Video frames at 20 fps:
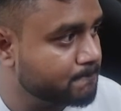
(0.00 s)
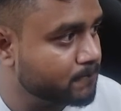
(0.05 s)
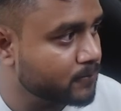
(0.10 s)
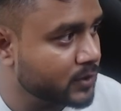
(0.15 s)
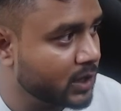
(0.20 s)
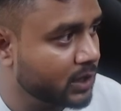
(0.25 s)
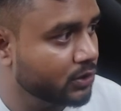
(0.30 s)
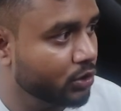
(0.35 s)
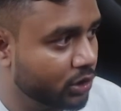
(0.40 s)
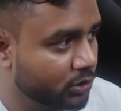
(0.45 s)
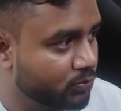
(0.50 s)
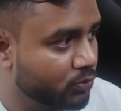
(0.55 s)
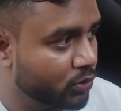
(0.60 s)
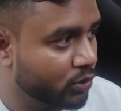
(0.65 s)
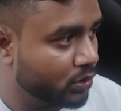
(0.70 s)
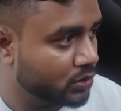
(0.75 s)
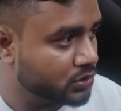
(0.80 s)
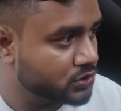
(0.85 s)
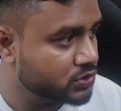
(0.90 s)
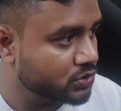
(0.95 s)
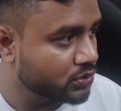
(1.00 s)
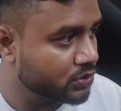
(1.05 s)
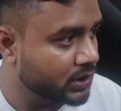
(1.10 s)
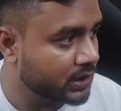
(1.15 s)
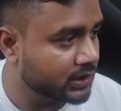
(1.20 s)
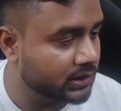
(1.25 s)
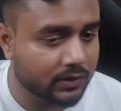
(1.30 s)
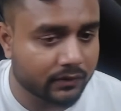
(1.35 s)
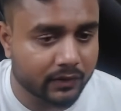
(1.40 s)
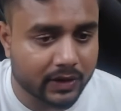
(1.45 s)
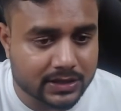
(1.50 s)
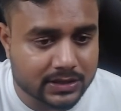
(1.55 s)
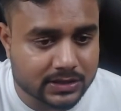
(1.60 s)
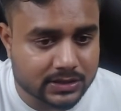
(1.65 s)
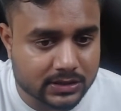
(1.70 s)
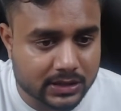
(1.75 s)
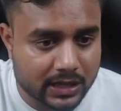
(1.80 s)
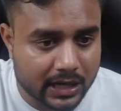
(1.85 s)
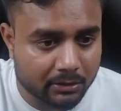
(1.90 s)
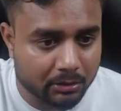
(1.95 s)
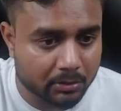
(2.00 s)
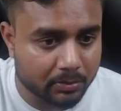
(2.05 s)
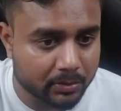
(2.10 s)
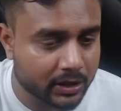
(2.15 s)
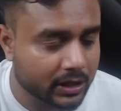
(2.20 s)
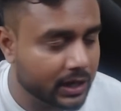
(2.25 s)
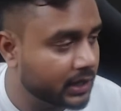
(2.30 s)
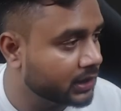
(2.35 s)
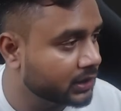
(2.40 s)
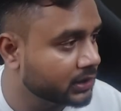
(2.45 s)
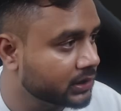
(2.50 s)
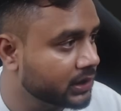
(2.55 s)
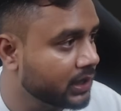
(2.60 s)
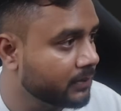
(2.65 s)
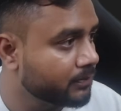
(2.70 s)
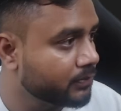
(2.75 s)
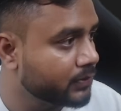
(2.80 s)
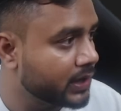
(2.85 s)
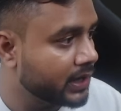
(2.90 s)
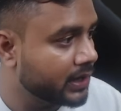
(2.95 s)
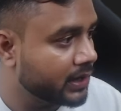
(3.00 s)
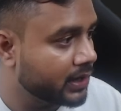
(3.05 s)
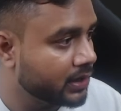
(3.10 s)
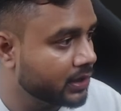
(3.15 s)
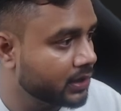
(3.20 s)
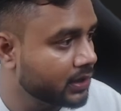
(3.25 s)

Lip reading: notebook also, otherwise I will be getting the error.